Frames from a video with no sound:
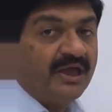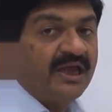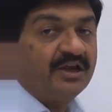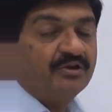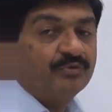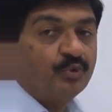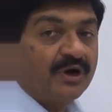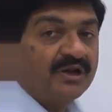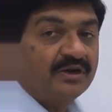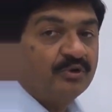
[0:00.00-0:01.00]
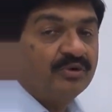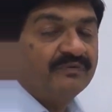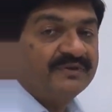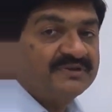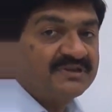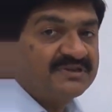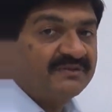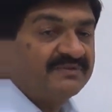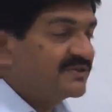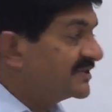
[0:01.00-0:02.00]
end of quarter during which the
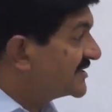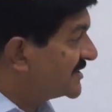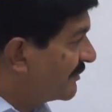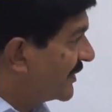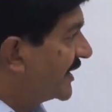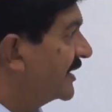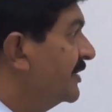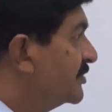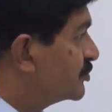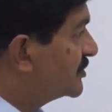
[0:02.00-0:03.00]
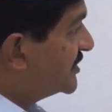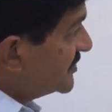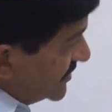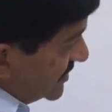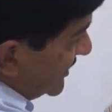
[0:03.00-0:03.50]
services are supplied. So this is